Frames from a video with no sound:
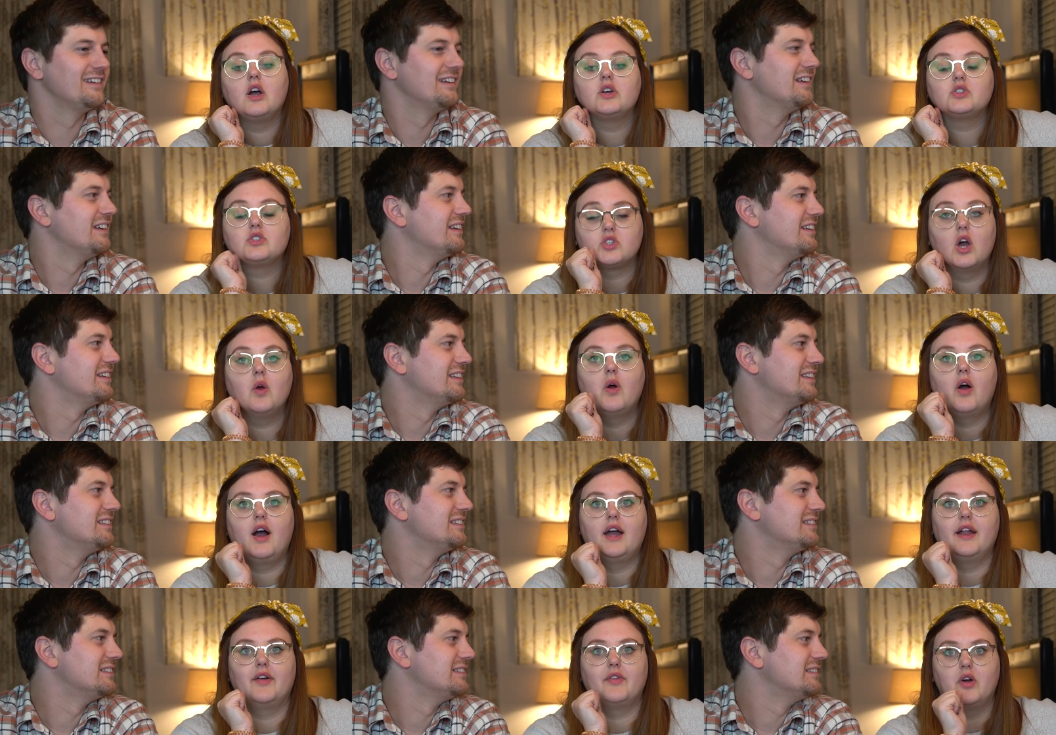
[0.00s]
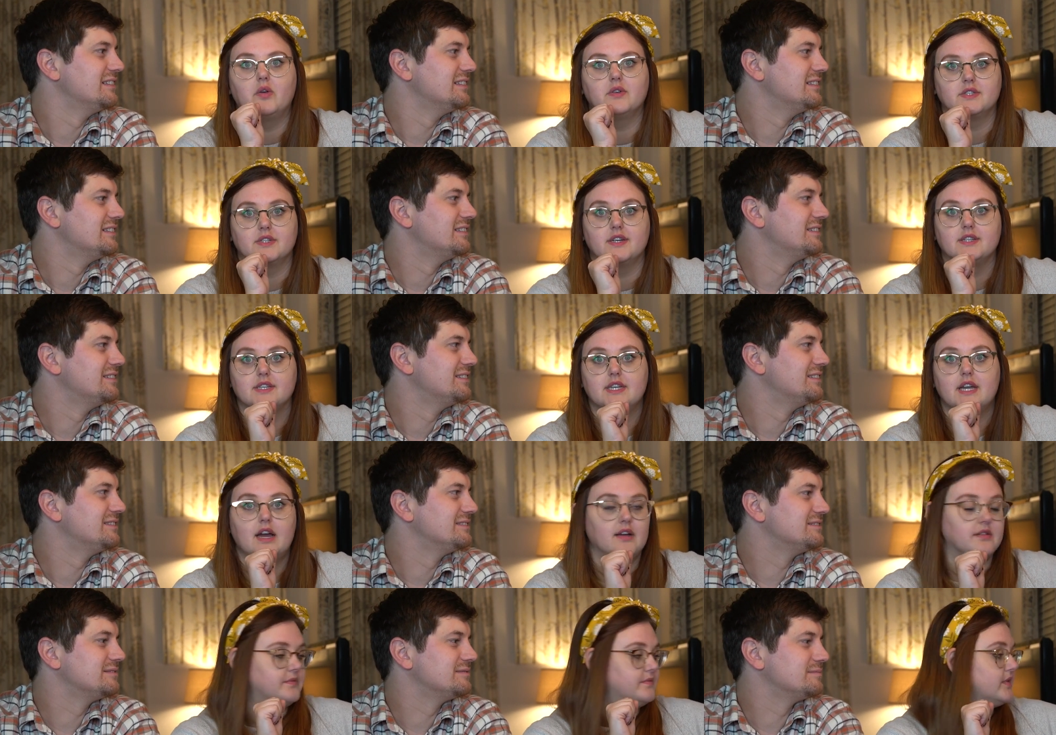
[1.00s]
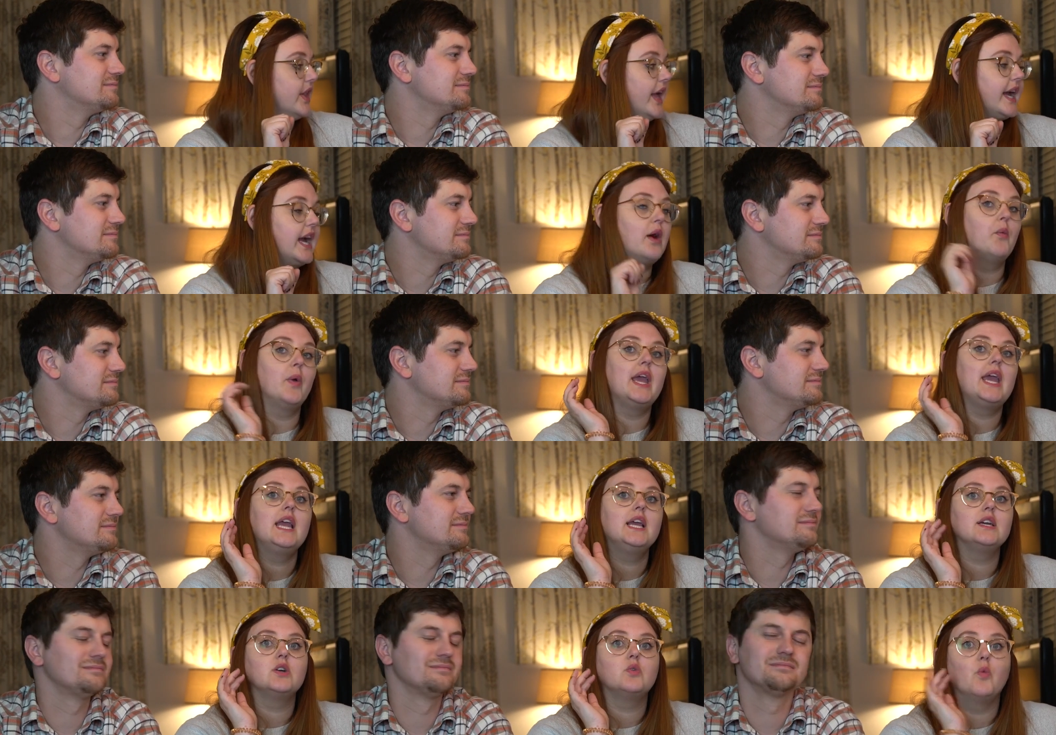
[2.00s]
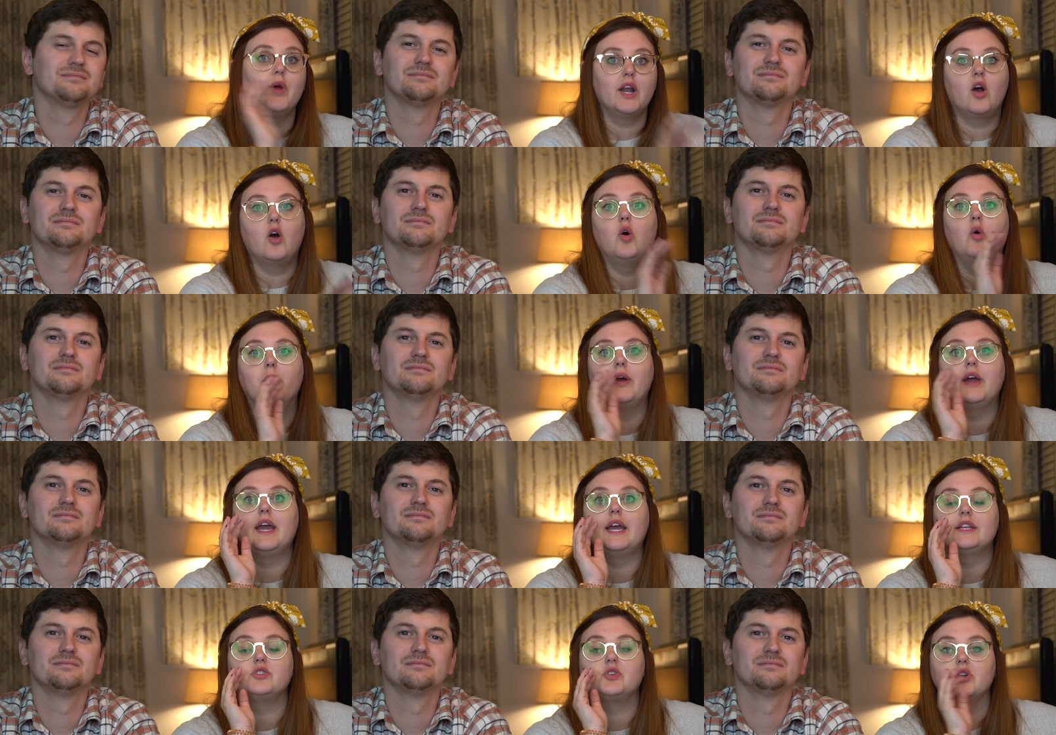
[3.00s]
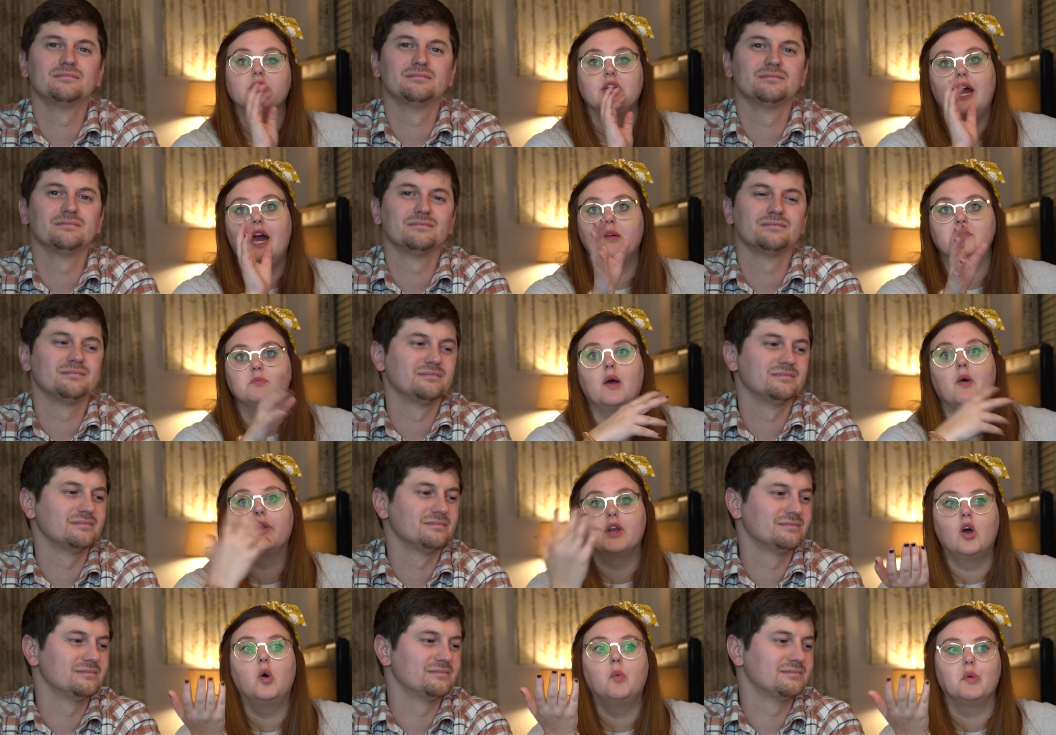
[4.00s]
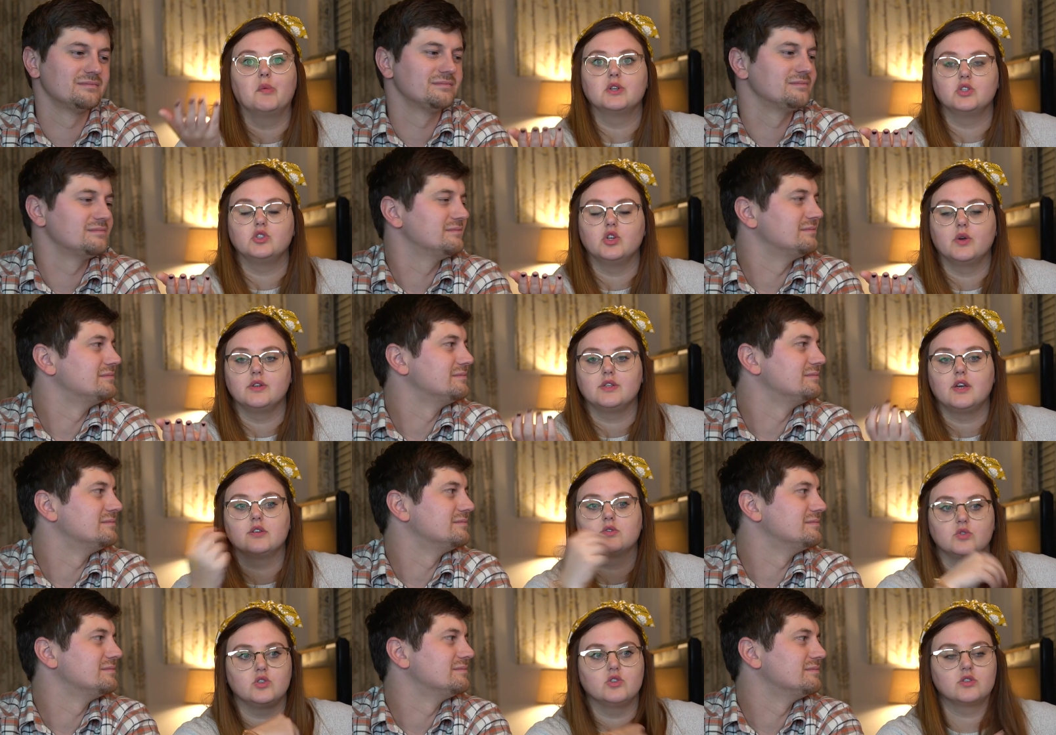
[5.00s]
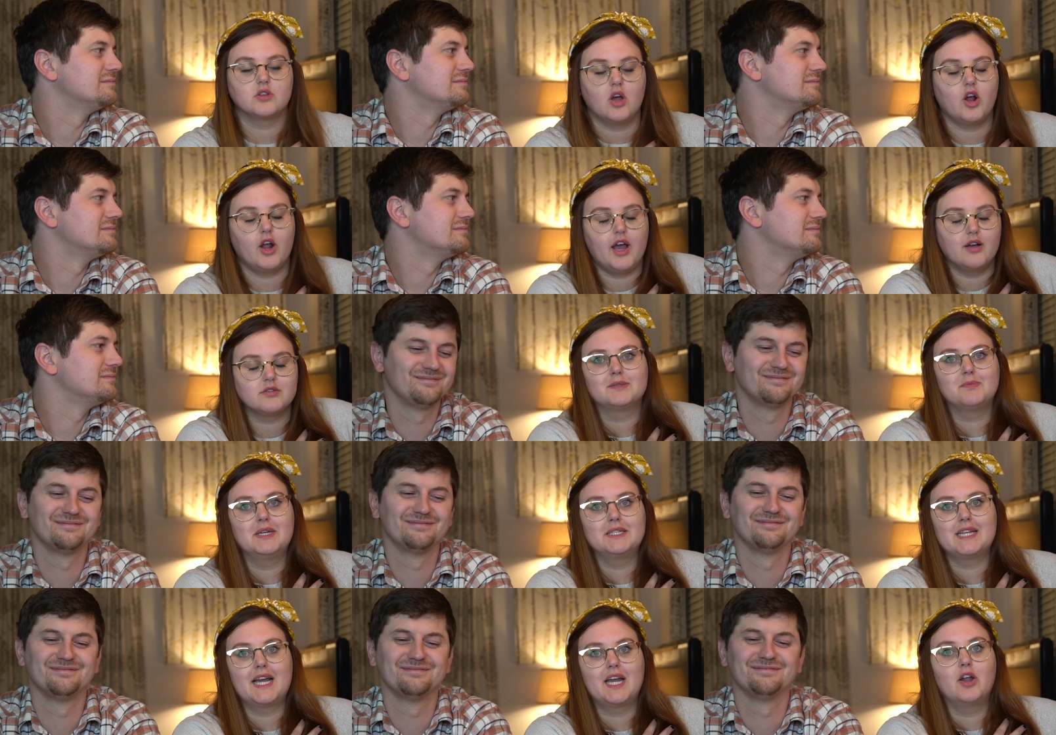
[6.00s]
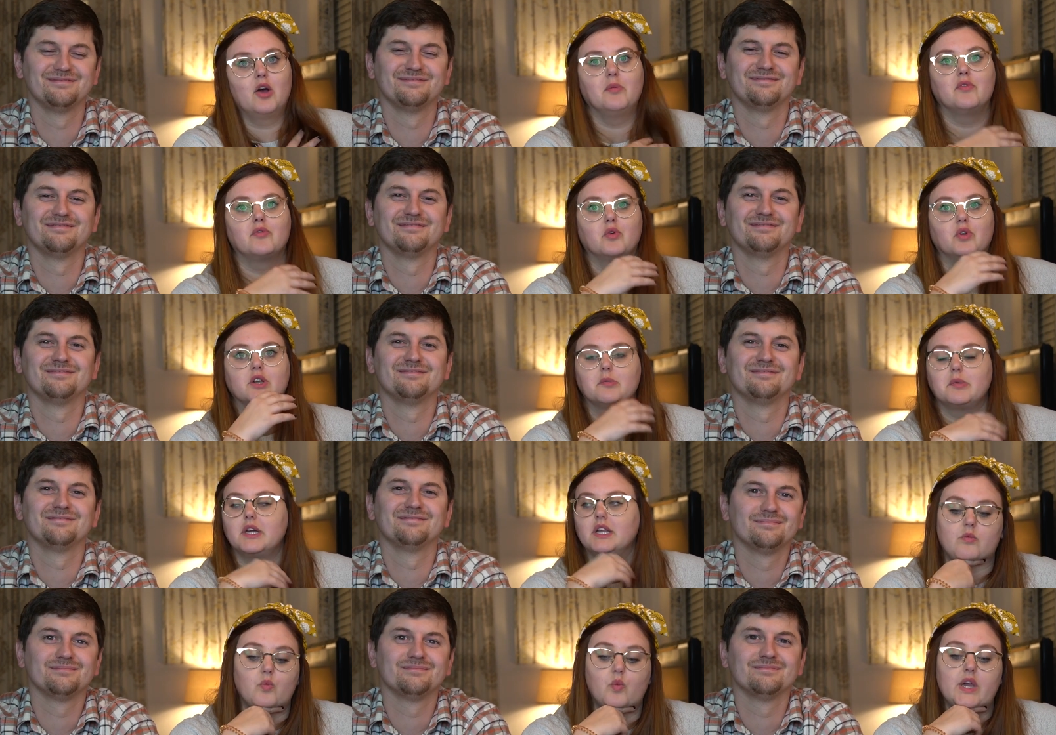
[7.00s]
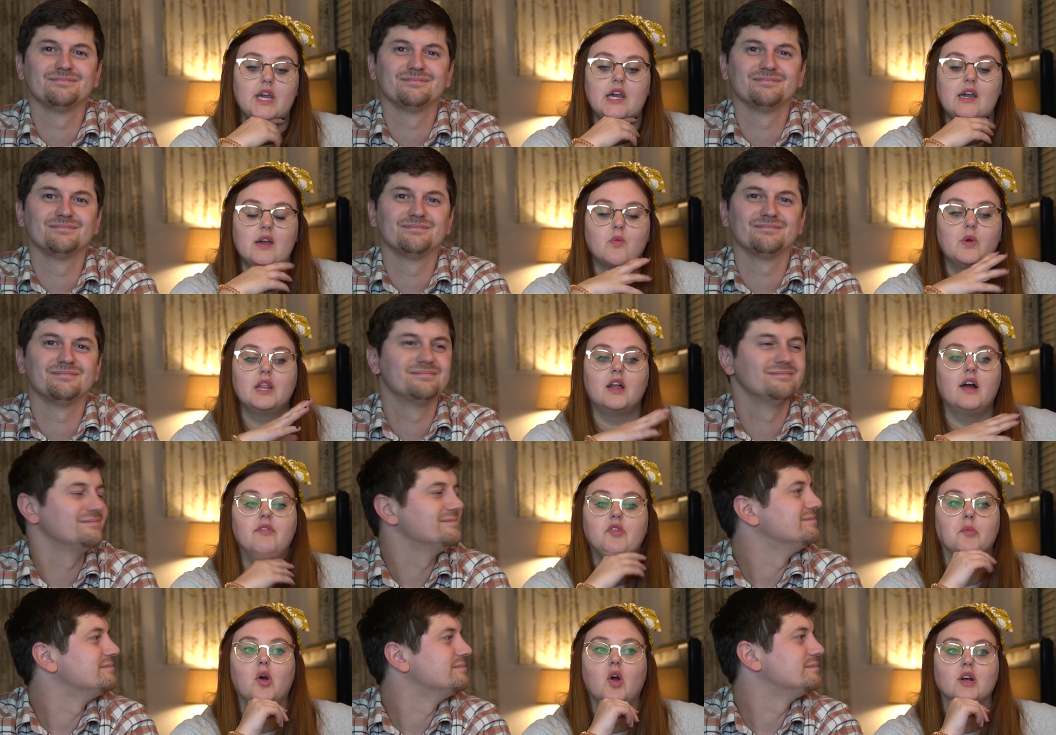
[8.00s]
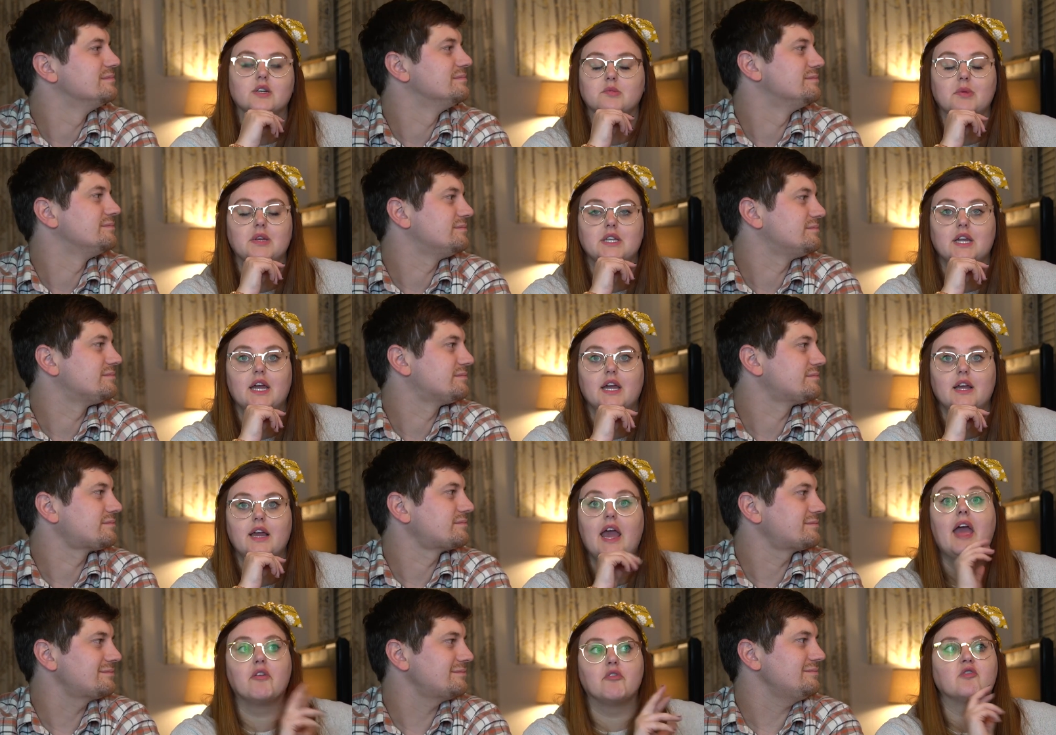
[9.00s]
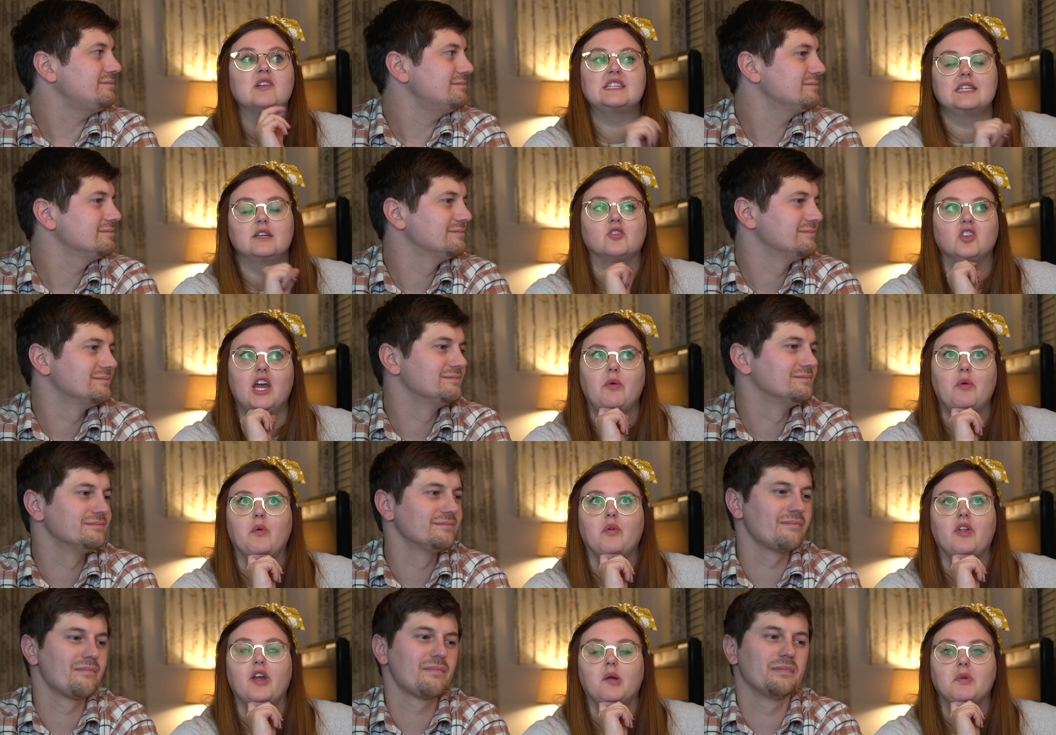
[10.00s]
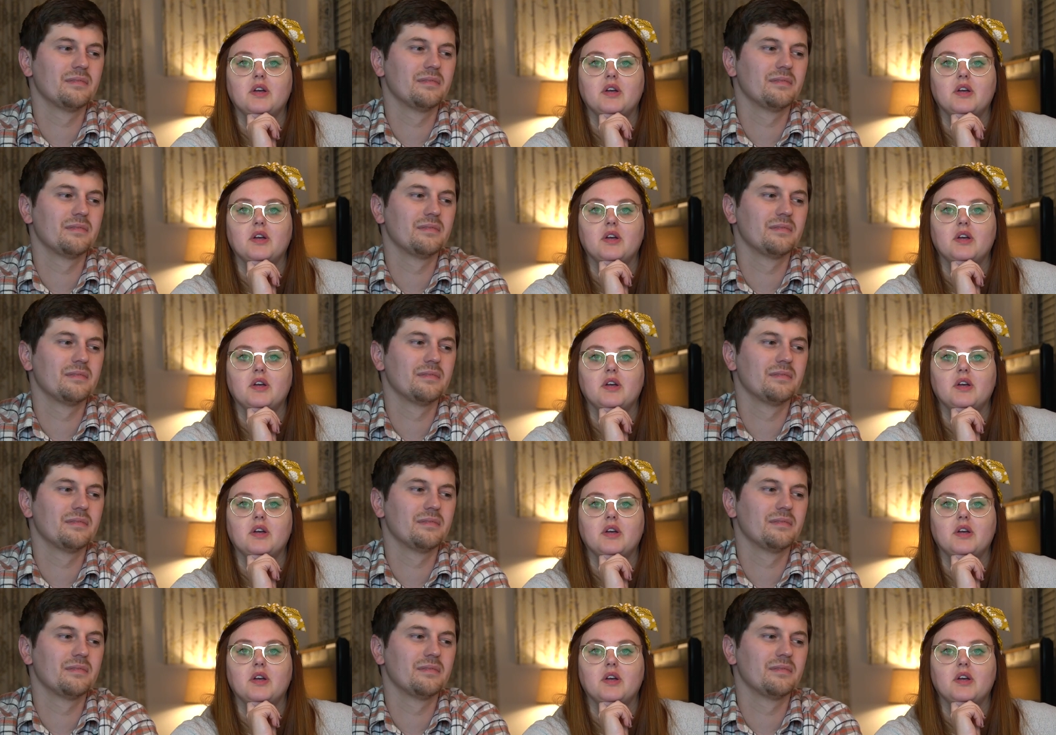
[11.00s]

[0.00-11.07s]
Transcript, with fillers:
Speaker 1: So hot, I thought I was going to die like we went home and took naps by went home we went to joey's house which is our house my second home in florida but we we left the parks midday every single day we were there